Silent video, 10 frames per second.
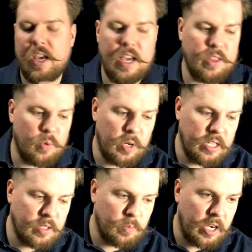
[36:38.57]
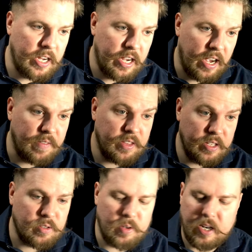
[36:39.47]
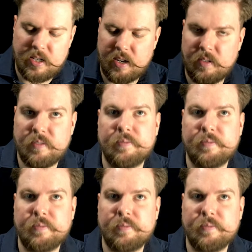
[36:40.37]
and the reason why I have this right now